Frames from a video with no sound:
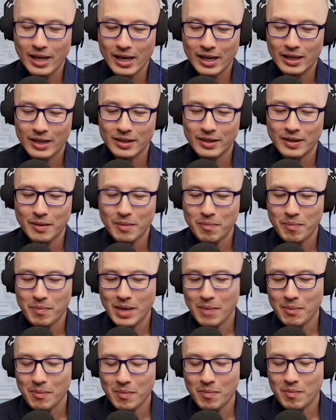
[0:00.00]
And
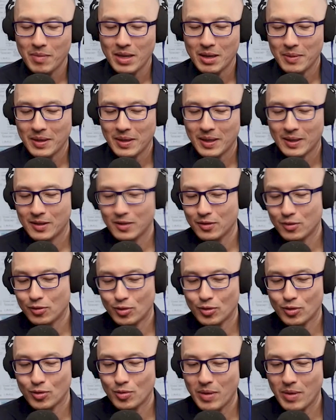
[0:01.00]
maybe
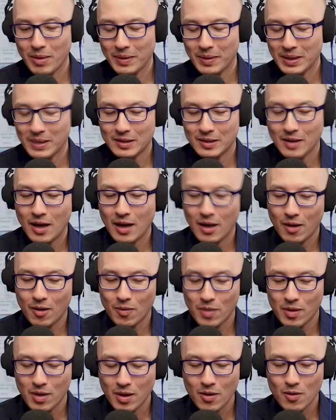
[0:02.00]
this is true, maybe it's
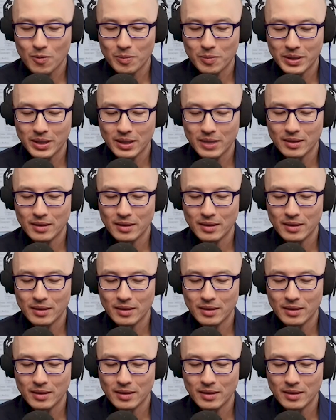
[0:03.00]
not, I don't know.